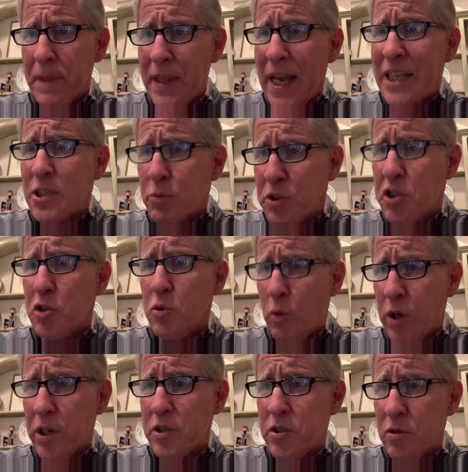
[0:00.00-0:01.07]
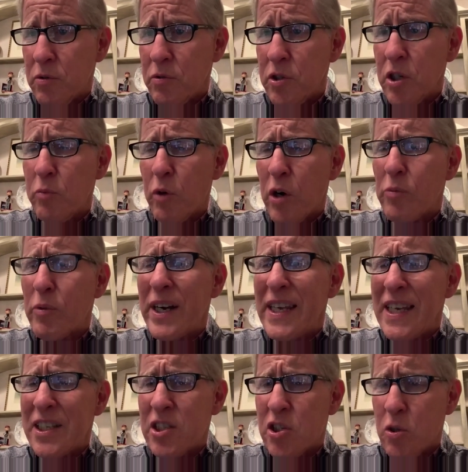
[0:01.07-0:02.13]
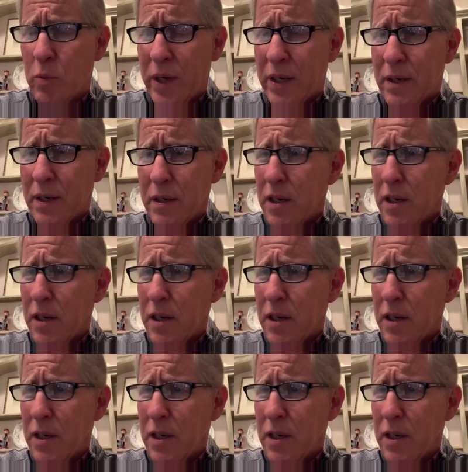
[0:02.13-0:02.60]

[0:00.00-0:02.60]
That's what you want to do. You want to run into it,